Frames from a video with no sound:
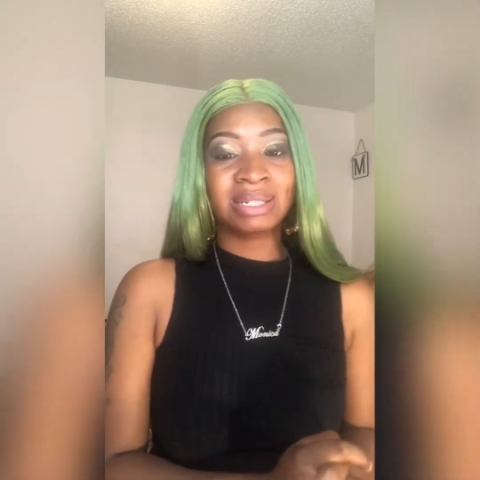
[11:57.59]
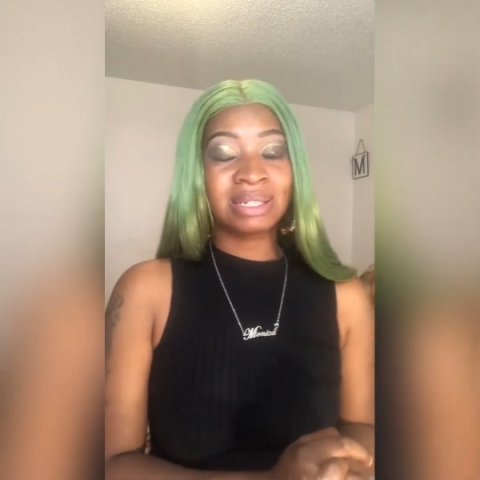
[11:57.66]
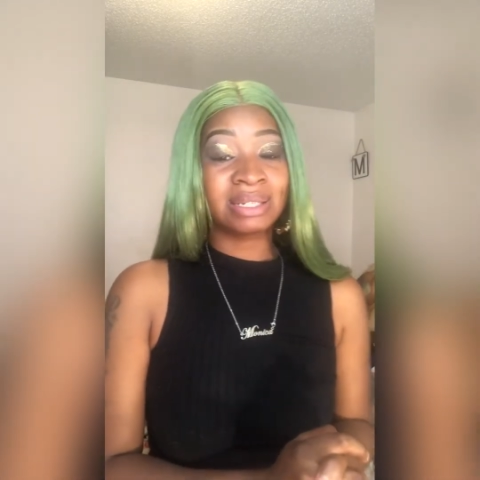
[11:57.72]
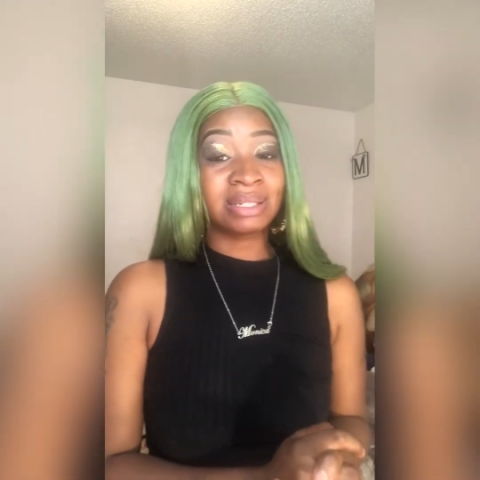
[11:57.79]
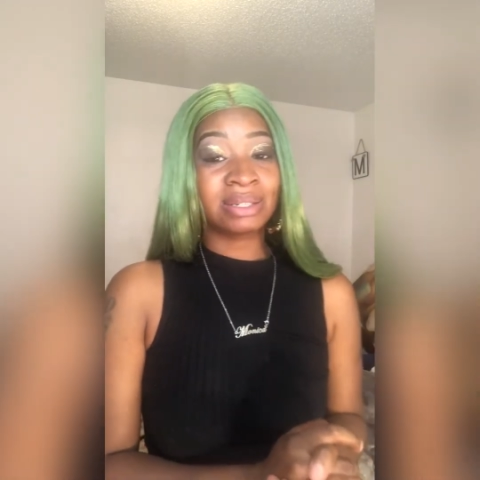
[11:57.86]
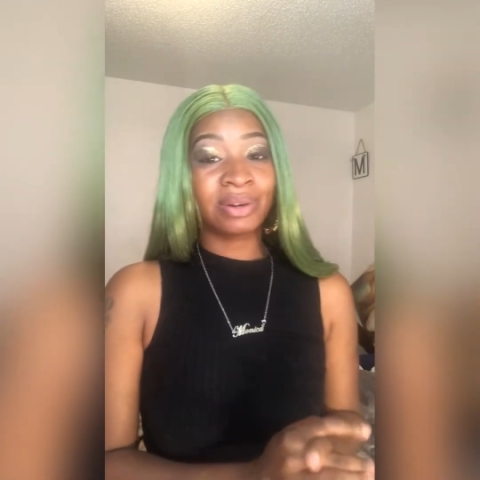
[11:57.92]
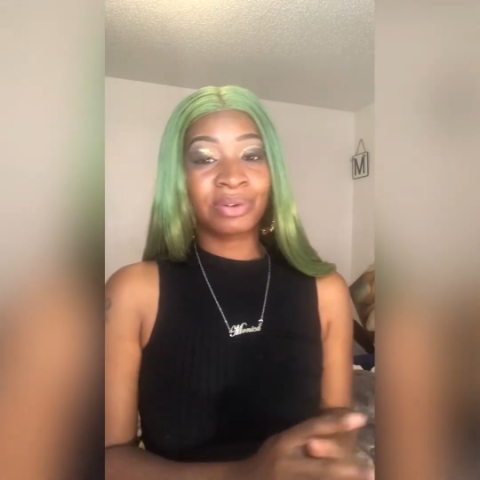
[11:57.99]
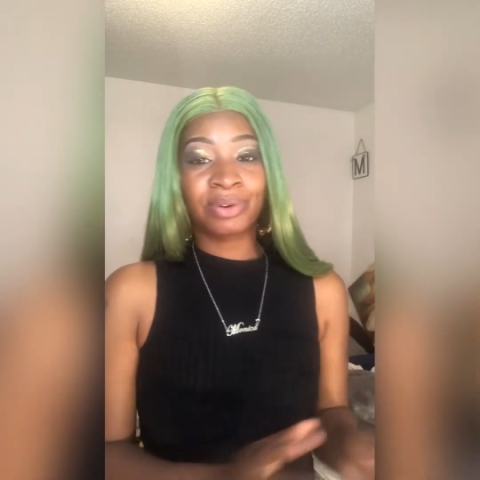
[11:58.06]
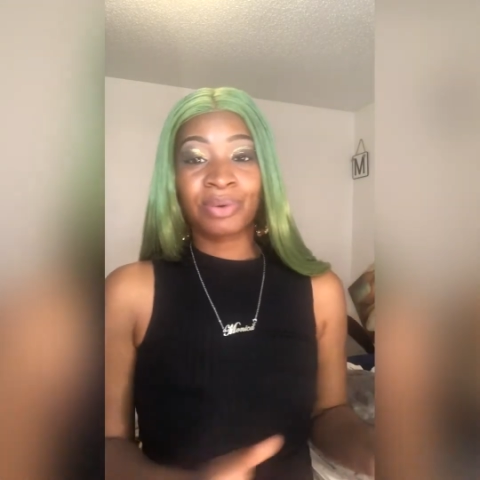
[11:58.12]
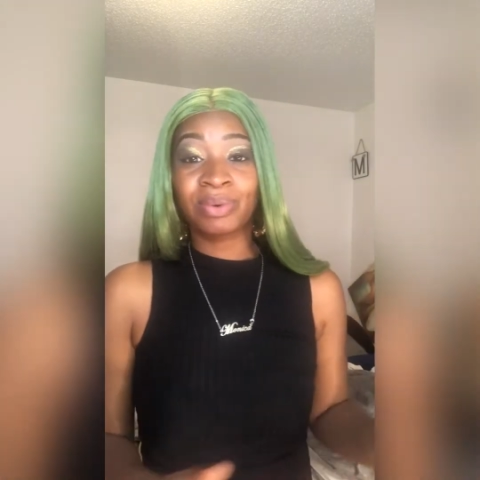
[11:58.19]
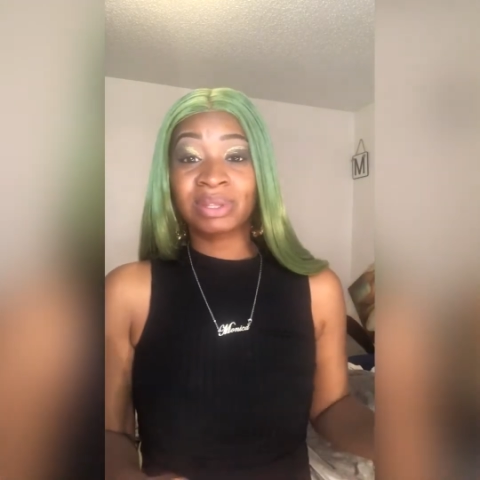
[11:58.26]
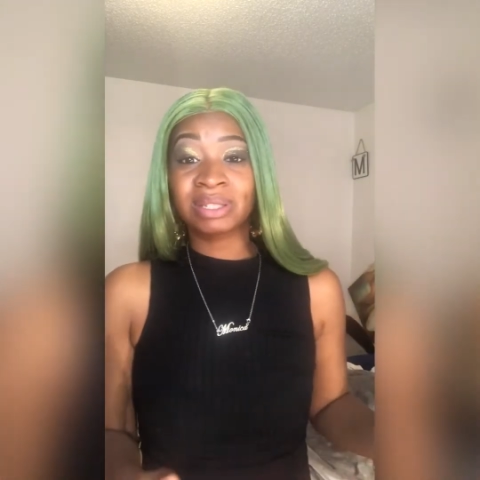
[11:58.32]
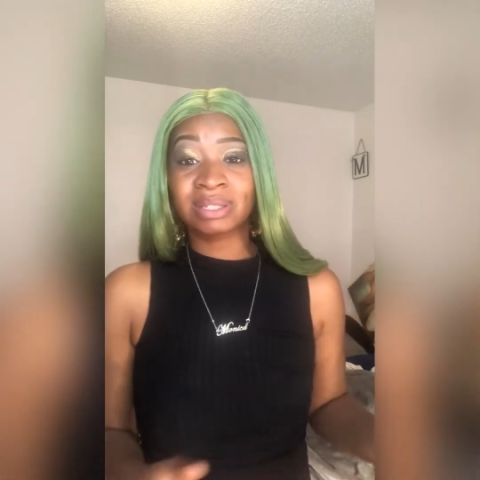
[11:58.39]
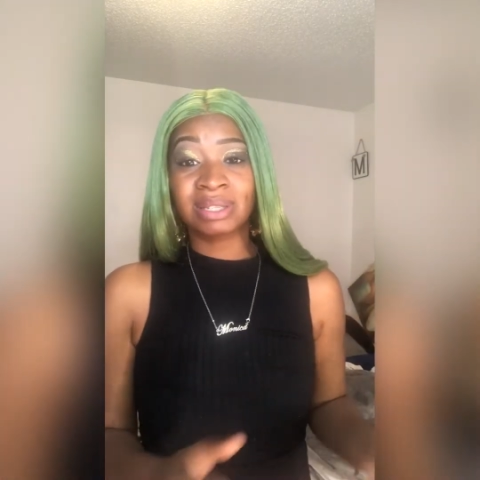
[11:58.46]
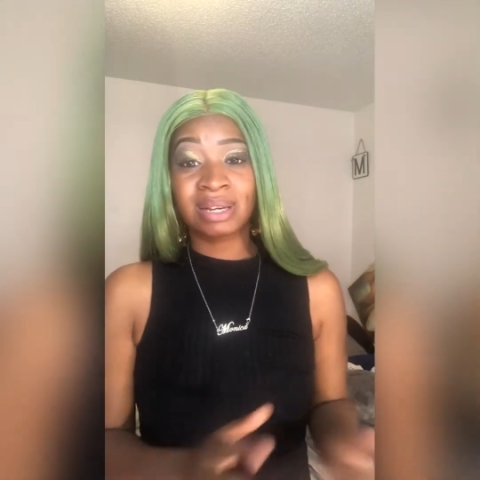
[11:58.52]
just don't know what
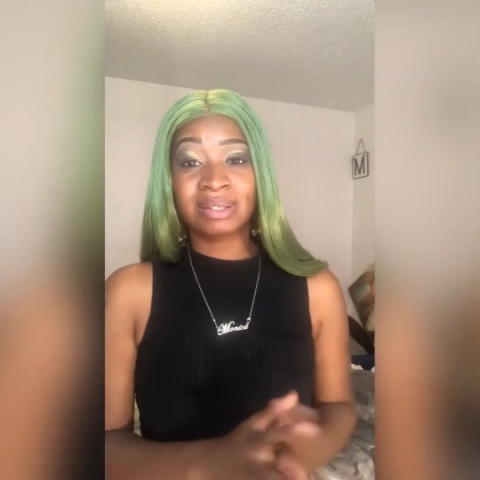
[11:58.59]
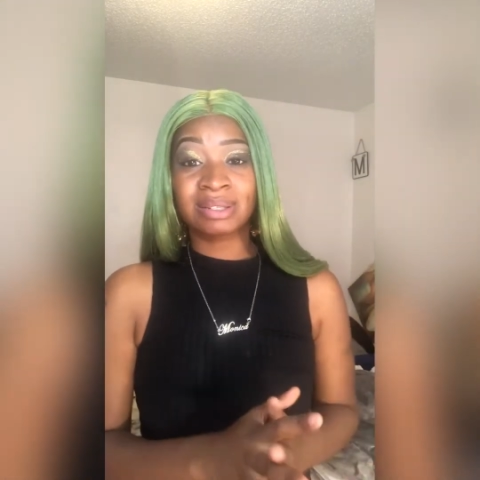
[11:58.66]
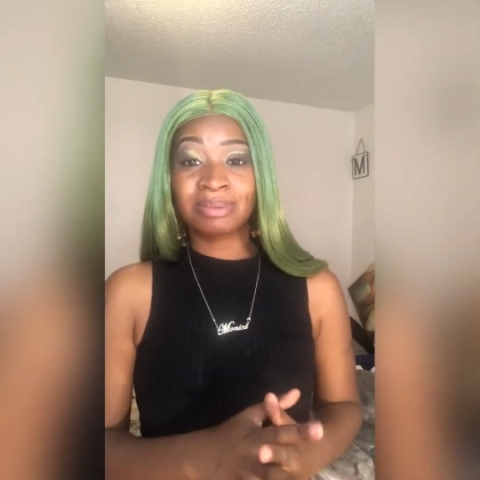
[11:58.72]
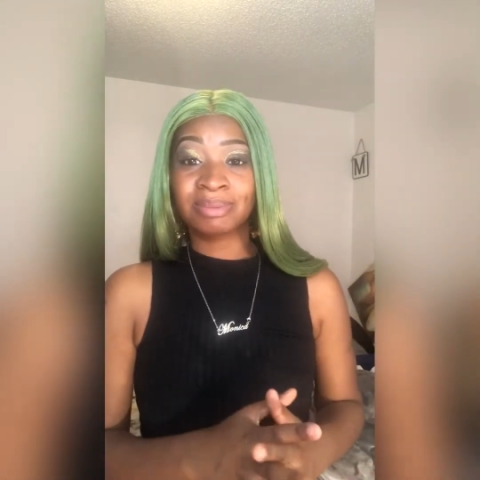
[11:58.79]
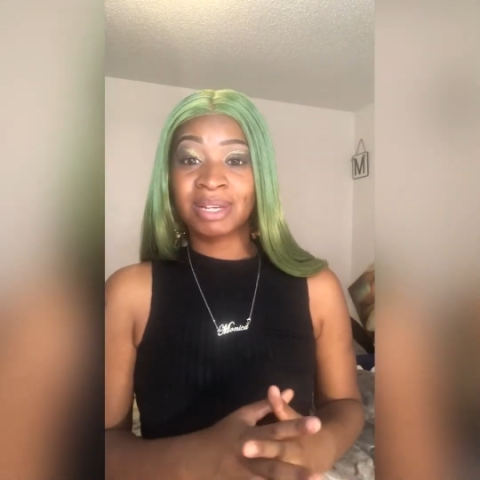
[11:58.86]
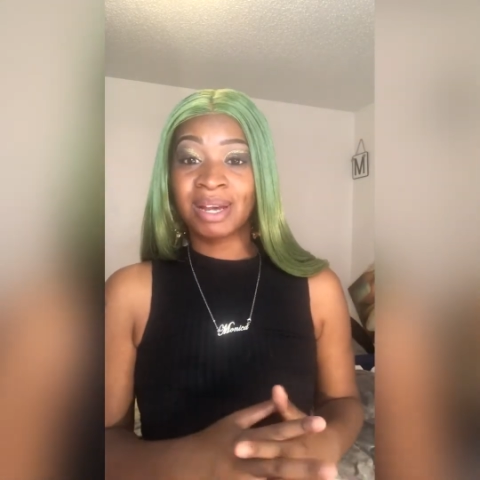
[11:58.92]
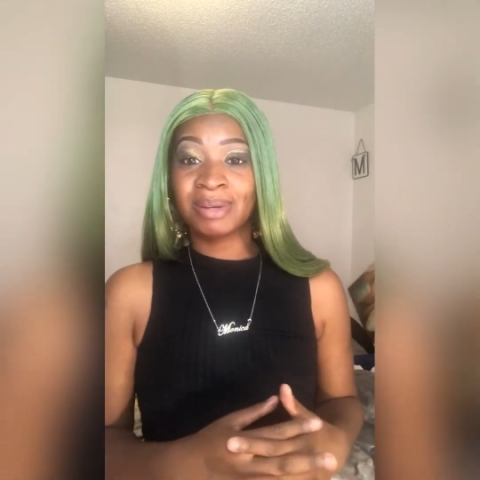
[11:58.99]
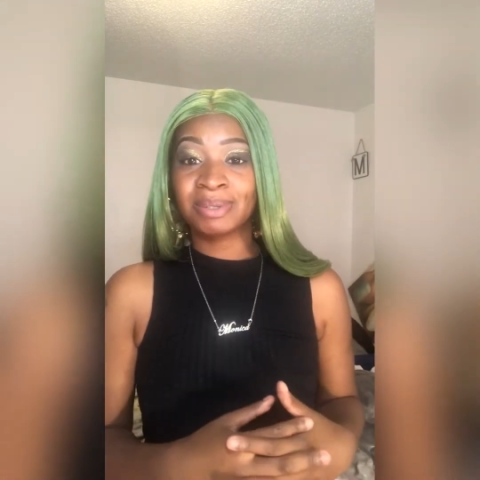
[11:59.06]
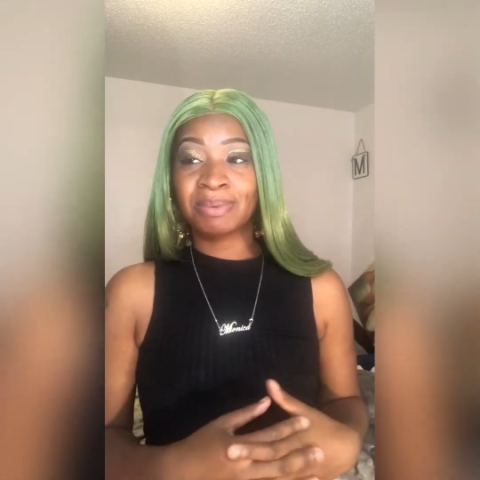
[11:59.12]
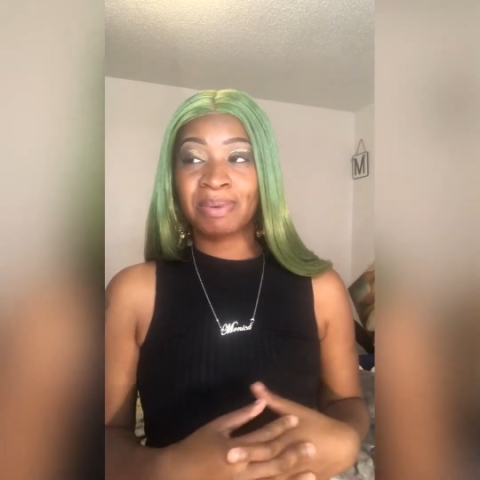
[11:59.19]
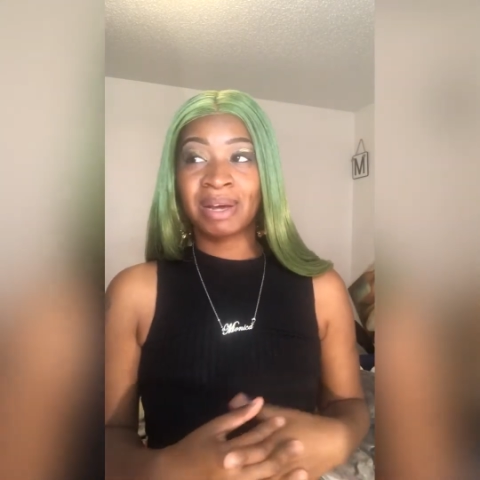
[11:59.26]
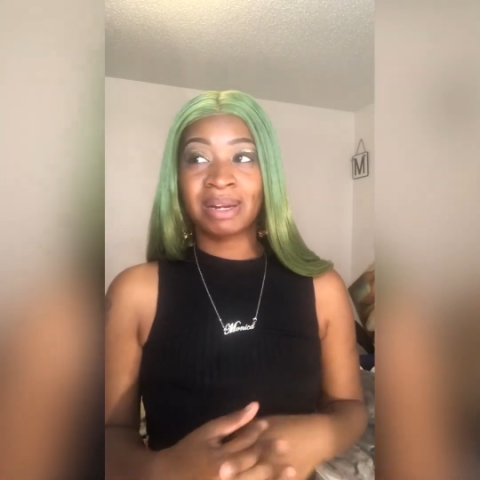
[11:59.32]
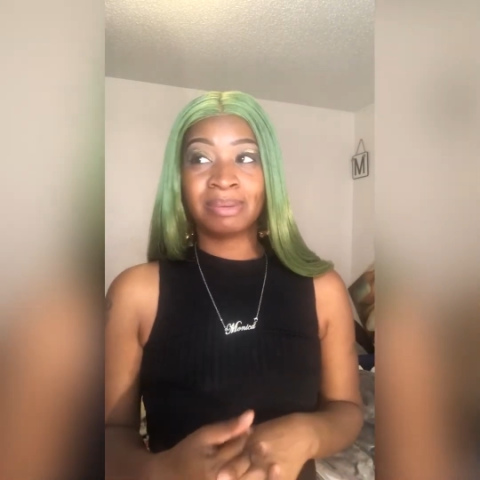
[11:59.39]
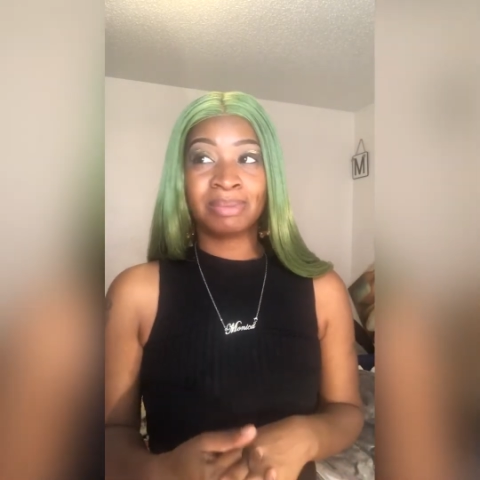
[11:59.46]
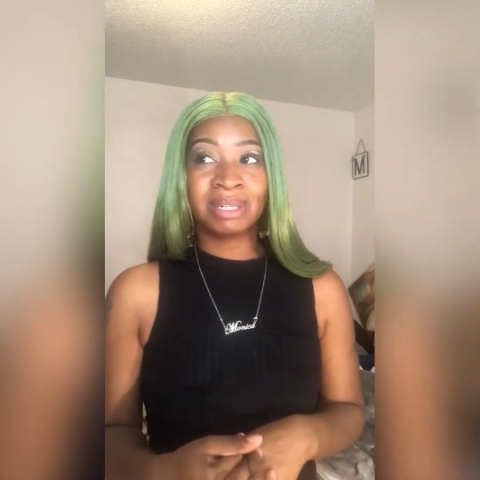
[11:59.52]
to say sometimes
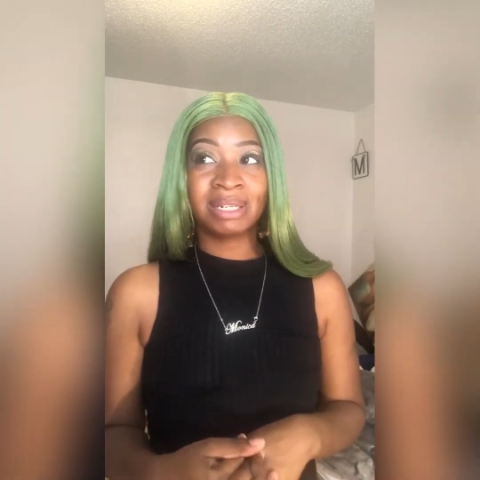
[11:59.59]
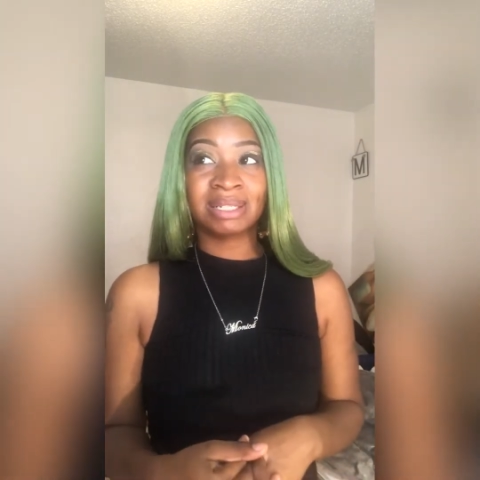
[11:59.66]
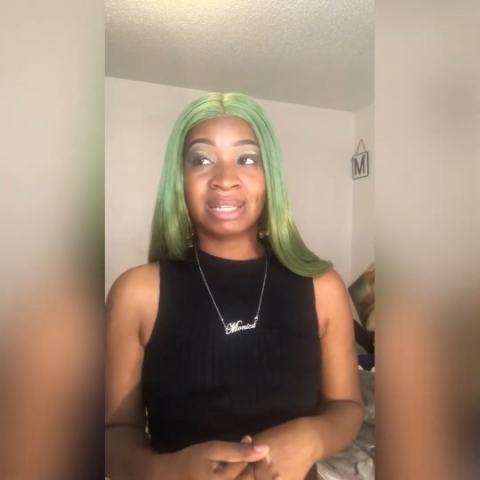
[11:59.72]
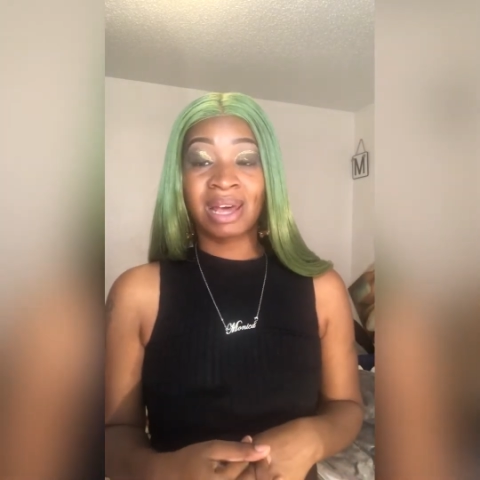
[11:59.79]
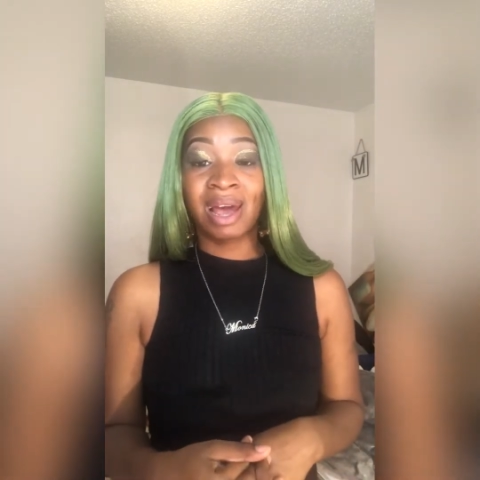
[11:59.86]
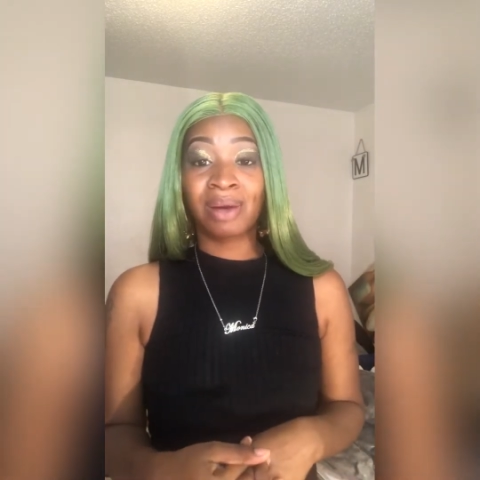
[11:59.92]
about it because how